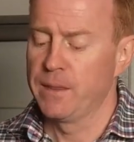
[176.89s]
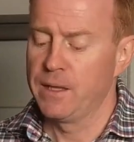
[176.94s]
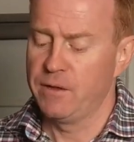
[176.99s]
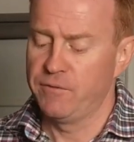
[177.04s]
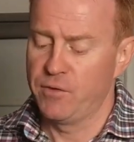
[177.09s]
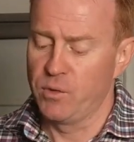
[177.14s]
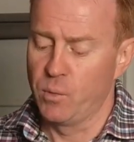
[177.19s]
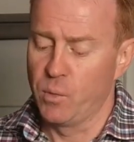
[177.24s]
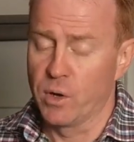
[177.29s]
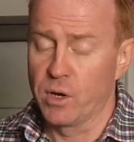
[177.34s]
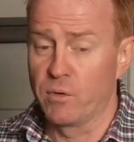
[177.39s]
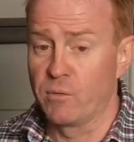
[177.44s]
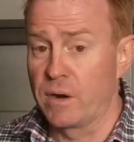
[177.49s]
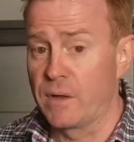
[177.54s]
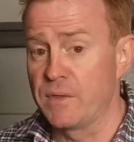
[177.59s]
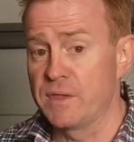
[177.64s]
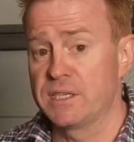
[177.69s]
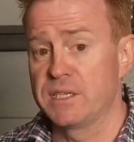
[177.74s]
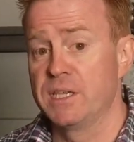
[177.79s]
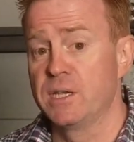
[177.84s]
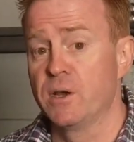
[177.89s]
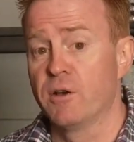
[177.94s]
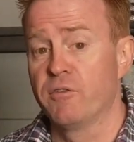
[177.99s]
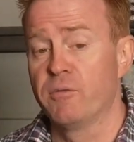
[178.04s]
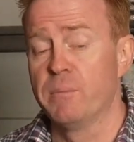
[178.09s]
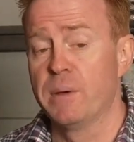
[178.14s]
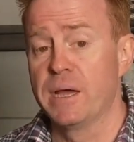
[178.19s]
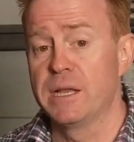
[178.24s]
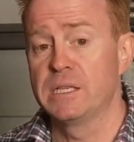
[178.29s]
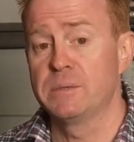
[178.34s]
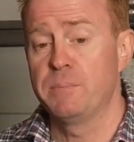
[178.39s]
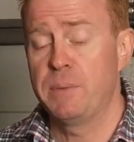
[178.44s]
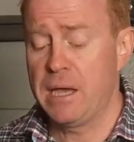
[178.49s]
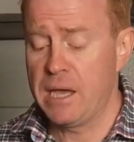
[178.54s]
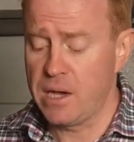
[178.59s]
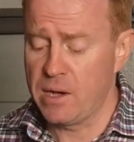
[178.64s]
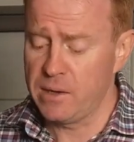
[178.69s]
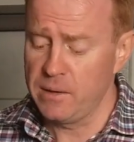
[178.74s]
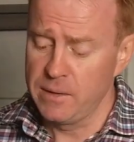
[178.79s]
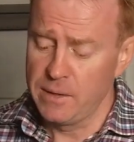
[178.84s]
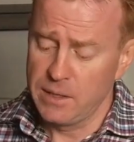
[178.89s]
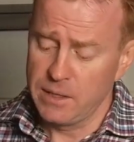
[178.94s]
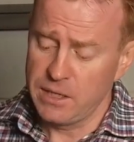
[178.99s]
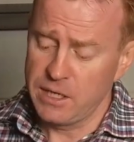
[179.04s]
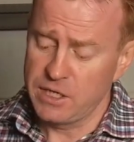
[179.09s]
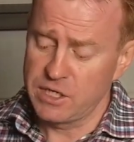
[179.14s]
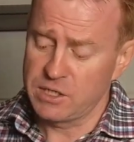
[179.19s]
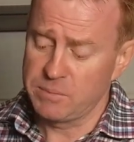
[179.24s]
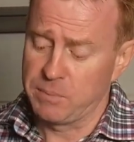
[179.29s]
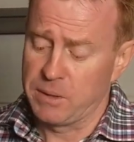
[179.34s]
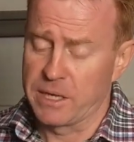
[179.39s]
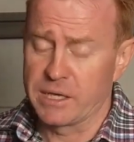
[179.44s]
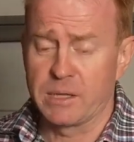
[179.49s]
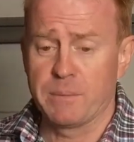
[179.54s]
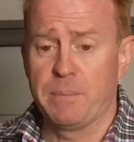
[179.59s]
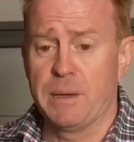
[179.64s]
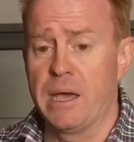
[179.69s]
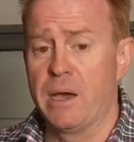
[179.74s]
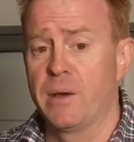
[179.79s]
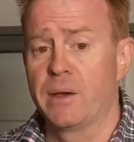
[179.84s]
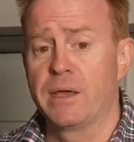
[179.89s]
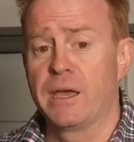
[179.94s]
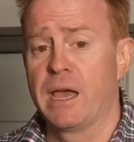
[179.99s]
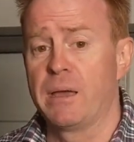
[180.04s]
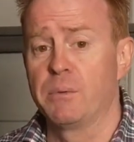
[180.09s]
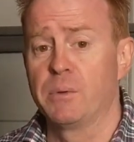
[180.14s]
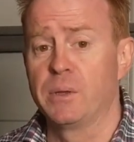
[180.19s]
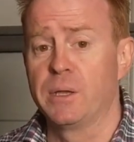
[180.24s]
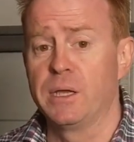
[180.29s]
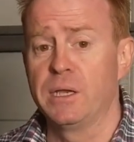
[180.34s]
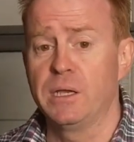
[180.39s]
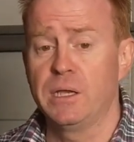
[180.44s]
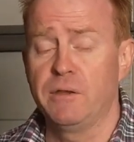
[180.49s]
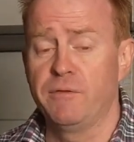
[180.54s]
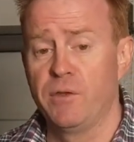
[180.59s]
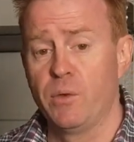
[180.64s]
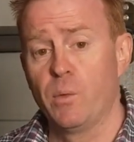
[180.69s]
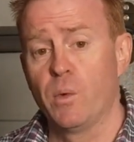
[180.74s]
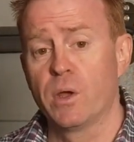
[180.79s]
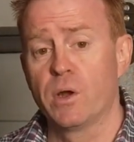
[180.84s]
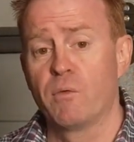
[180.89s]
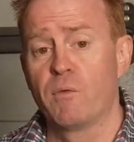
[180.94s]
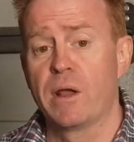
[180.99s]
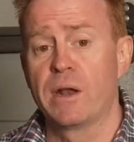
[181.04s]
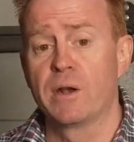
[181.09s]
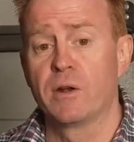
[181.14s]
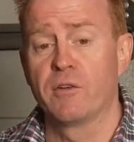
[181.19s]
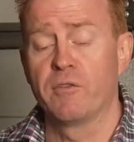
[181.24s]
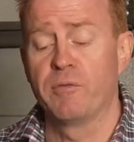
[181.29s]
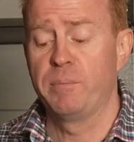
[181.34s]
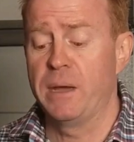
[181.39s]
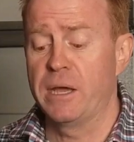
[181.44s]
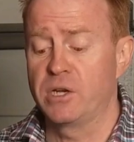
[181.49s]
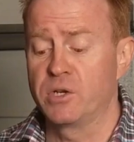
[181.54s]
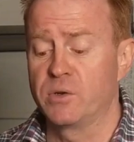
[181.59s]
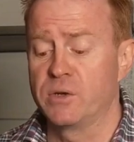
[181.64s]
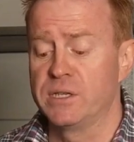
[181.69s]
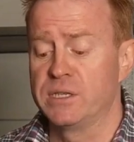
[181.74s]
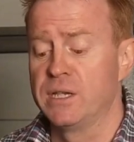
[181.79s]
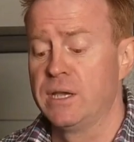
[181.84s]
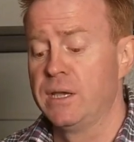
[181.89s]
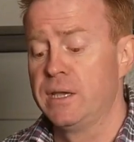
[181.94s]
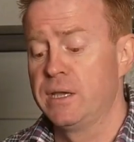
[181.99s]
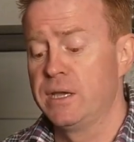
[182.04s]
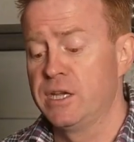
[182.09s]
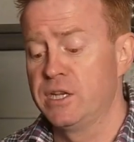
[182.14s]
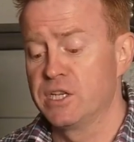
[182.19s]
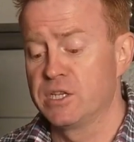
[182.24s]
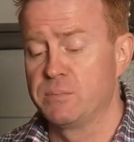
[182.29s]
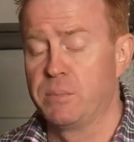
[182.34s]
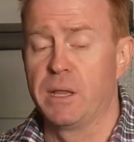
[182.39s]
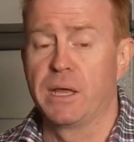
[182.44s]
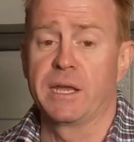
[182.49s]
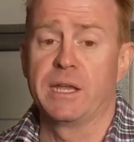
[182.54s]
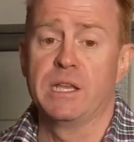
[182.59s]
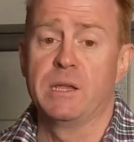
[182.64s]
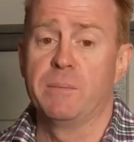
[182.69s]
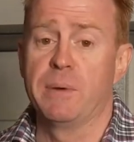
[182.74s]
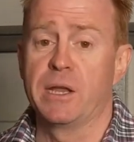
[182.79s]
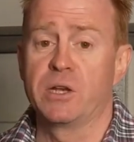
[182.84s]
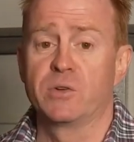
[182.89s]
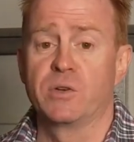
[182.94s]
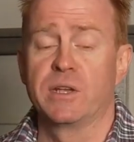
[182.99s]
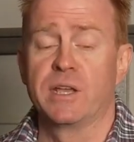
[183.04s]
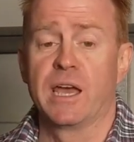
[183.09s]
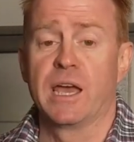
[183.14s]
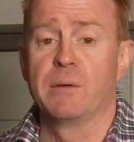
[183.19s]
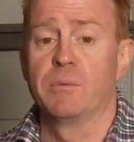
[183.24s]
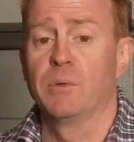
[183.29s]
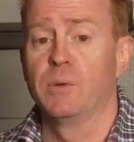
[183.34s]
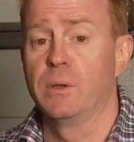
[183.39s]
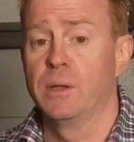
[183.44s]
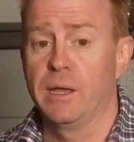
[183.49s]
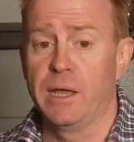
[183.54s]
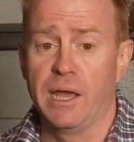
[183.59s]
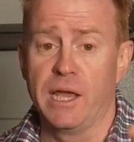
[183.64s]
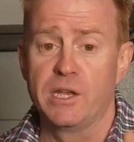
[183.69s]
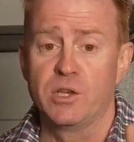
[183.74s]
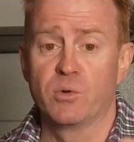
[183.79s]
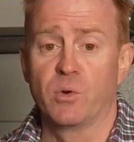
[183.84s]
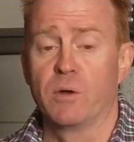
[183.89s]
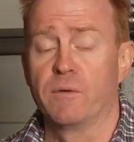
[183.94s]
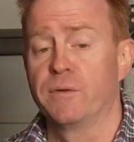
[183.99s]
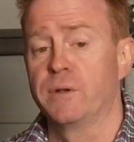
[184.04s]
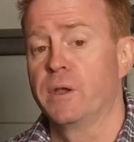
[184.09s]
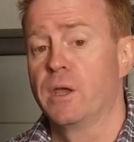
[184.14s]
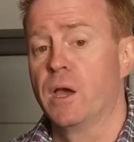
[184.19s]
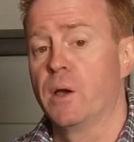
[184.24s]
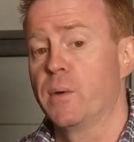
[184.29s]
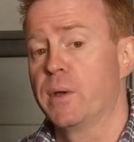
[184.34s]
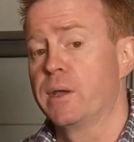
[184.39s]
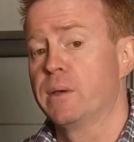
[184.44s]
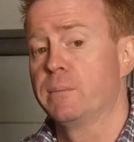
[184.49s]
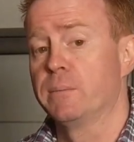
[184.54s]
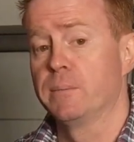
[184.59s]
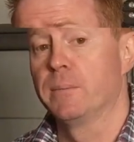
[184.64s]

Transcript: If you want to run this thing off mains power, you just plug the power cable in. If you want to run it batteries, you just plug in your battery cable and you're off and going.